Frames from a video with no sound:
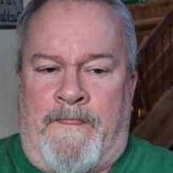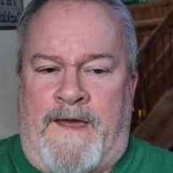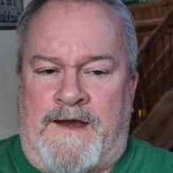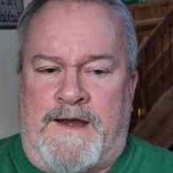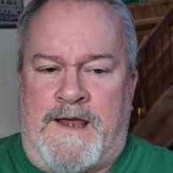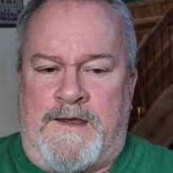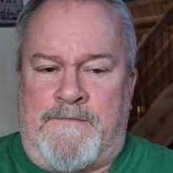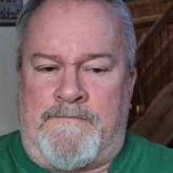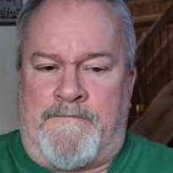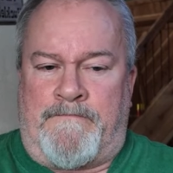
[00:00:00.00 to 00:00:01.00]
that
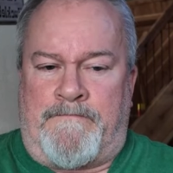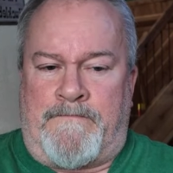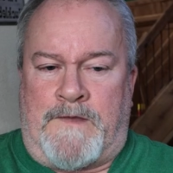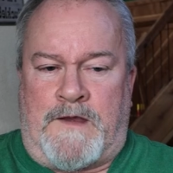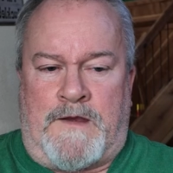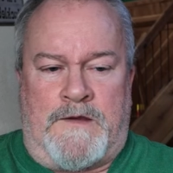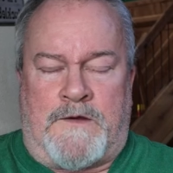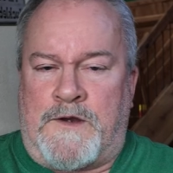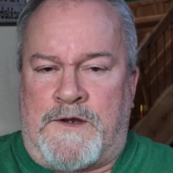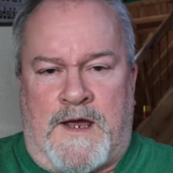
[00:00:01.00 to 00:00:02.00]
name,
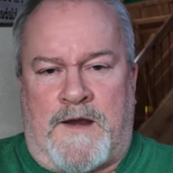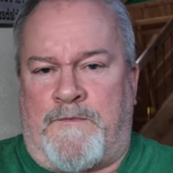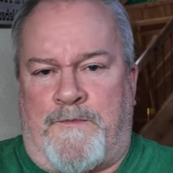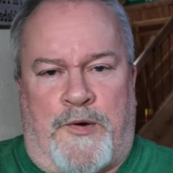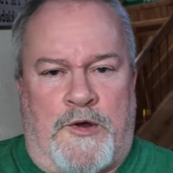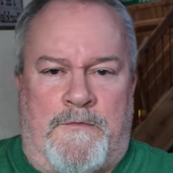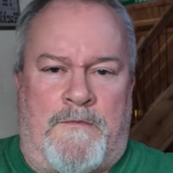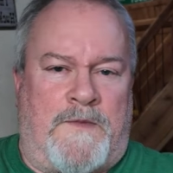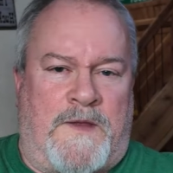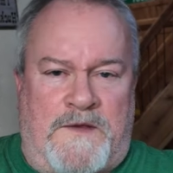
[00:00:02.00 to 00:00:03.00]
you could not
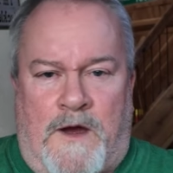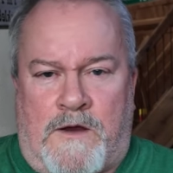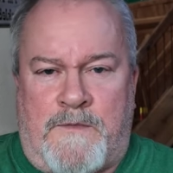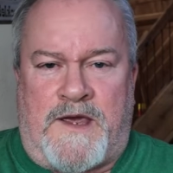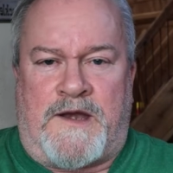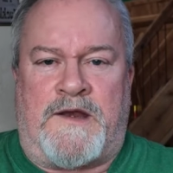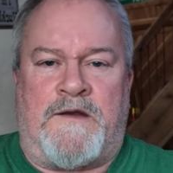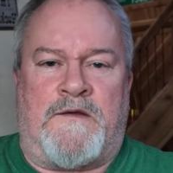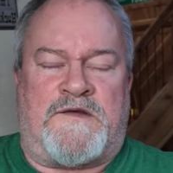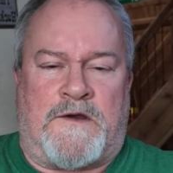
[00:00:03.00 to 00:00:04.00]
put the Dogman
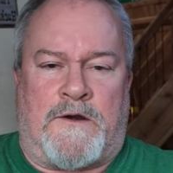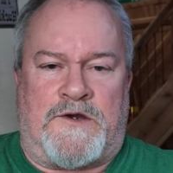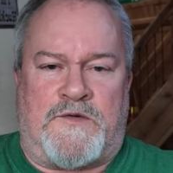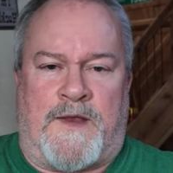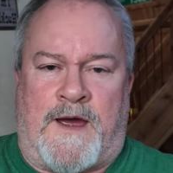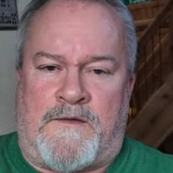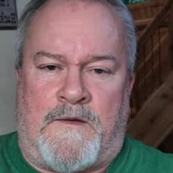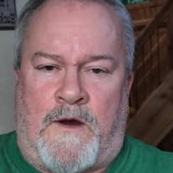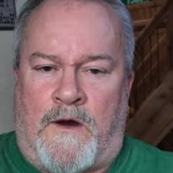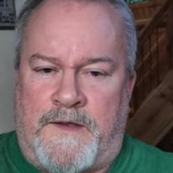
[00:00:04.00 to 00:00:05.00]
in search
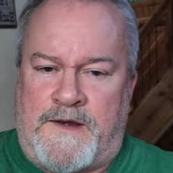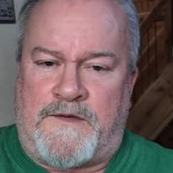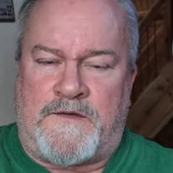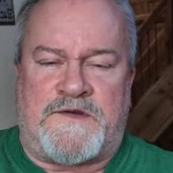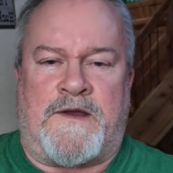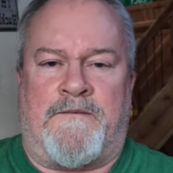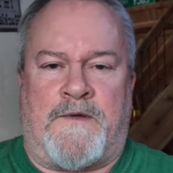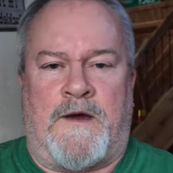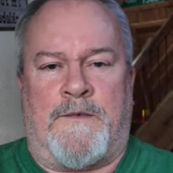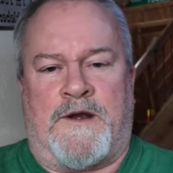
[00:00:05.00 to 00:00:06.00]
without all that other
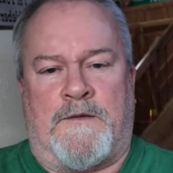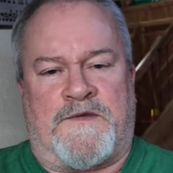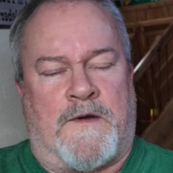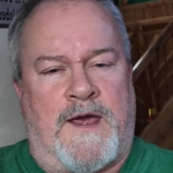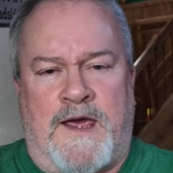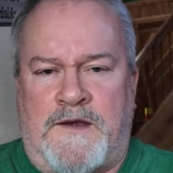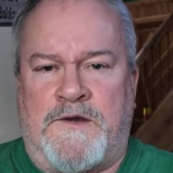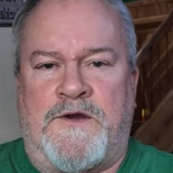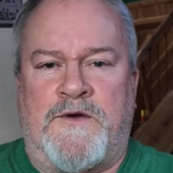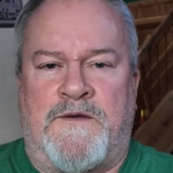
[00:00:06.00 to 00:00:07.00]
stuff coming up, so I had
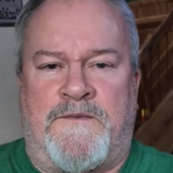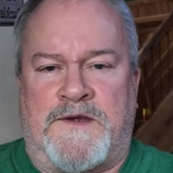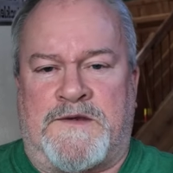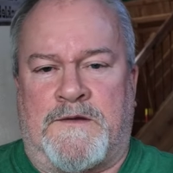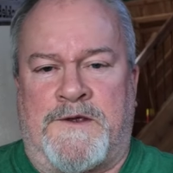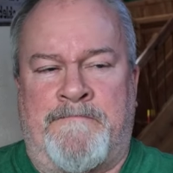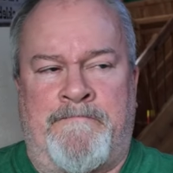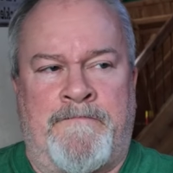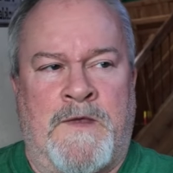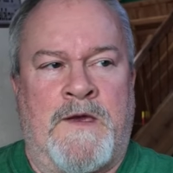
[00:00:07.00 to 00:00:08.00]
to do it eventually.
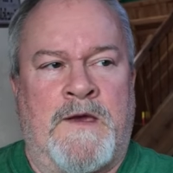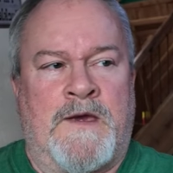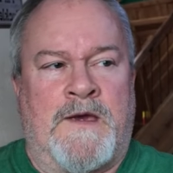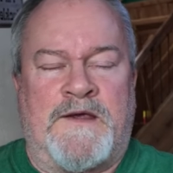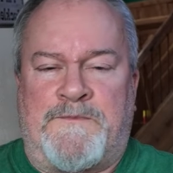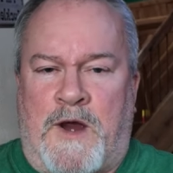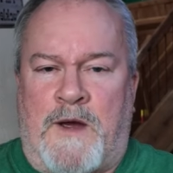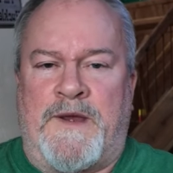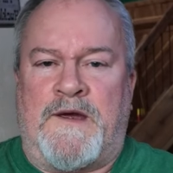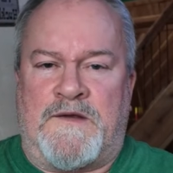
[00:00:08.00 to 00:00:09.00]
It's
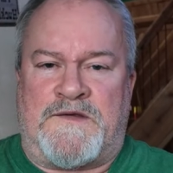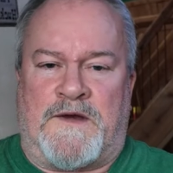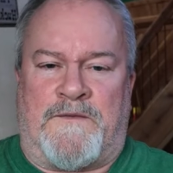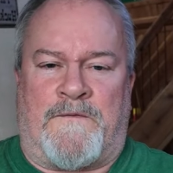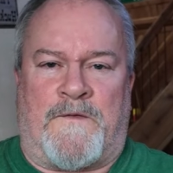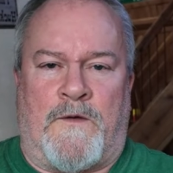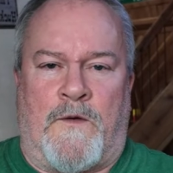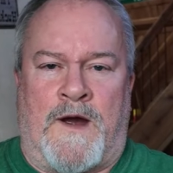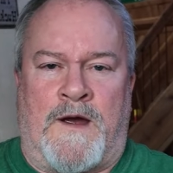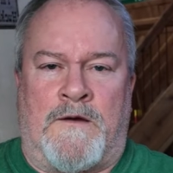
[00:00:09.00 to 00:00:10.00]
probably going to suffer for
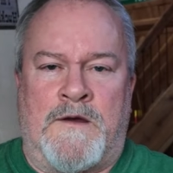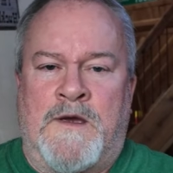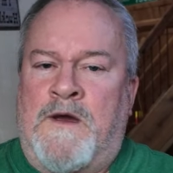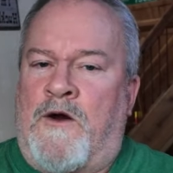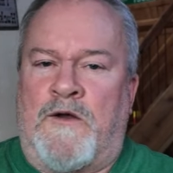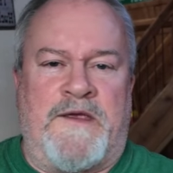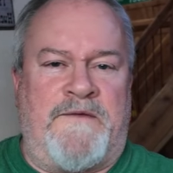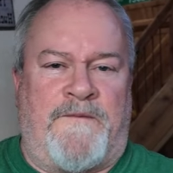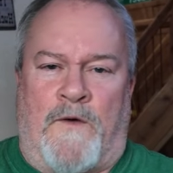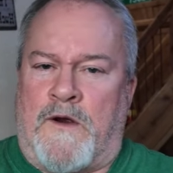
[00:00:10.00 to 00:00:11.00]
a while.
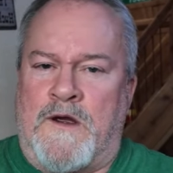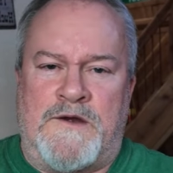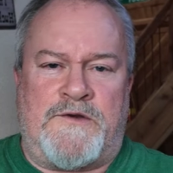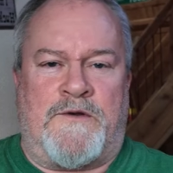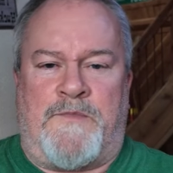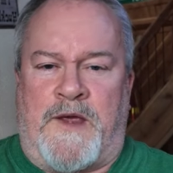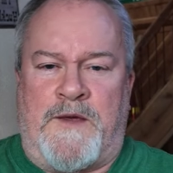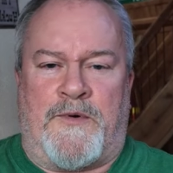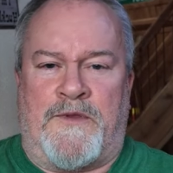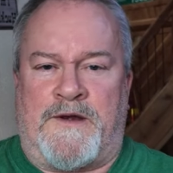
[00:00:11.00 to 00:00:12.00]
Only four hundred
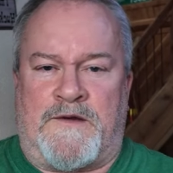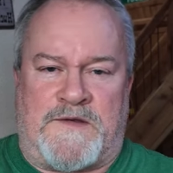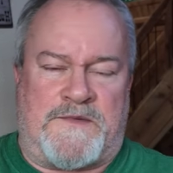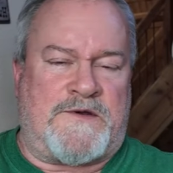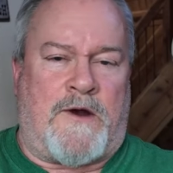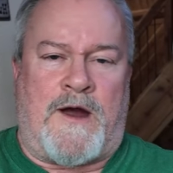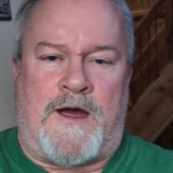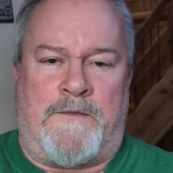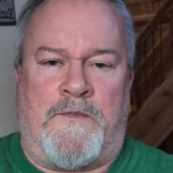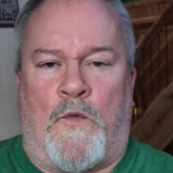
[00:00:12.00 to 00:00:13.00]
people that are
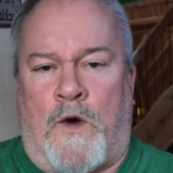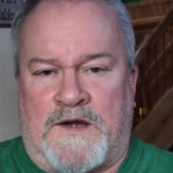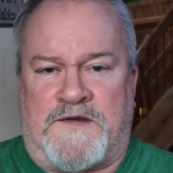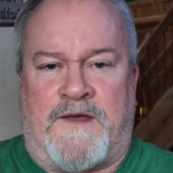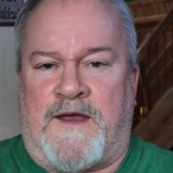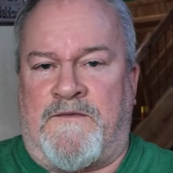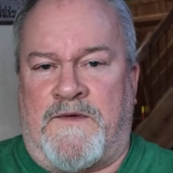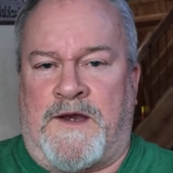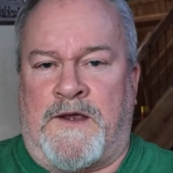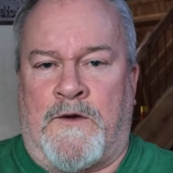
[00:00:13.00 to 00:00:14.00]
subscribed watch that
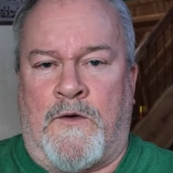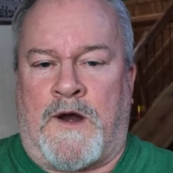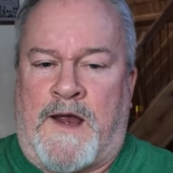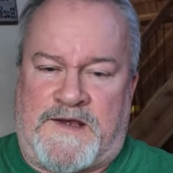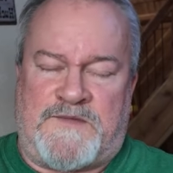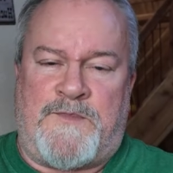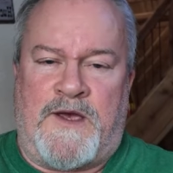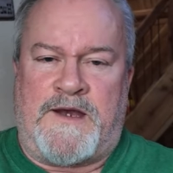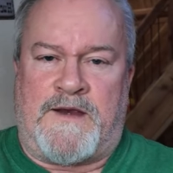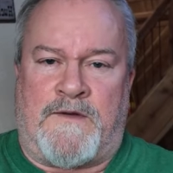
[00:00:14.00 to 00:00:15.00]
video where I
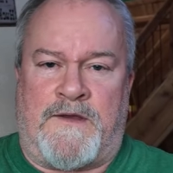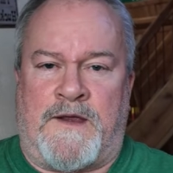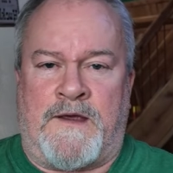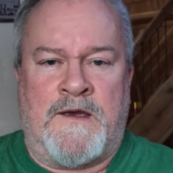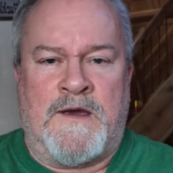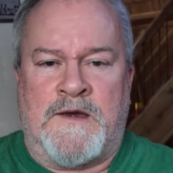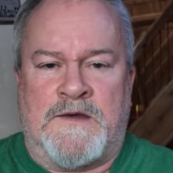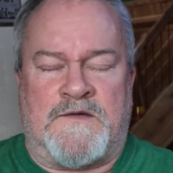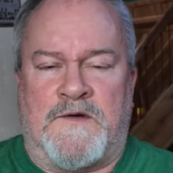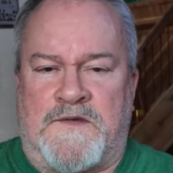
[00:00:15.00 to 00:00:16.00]
explain everything.
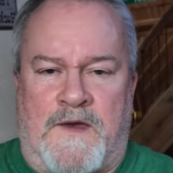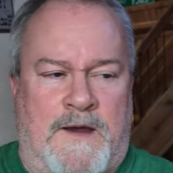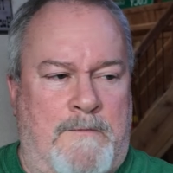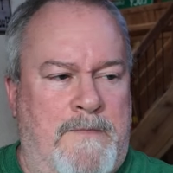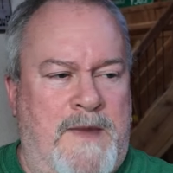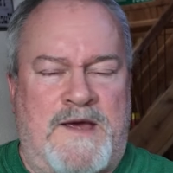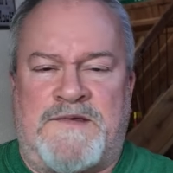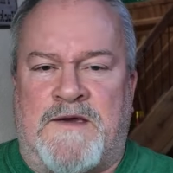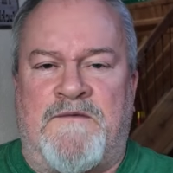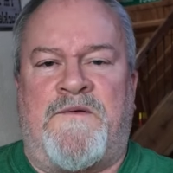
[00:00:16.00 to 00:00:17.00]
So it's like
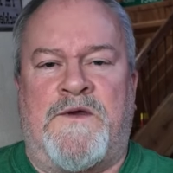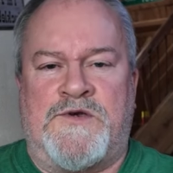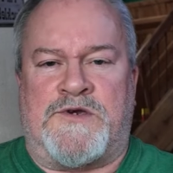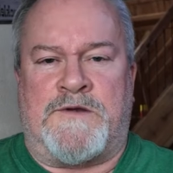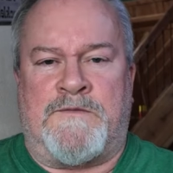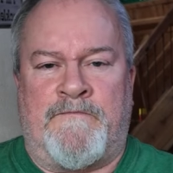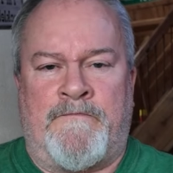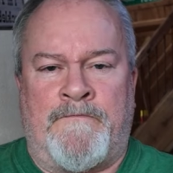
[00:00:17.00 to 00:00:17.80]
mass confusion.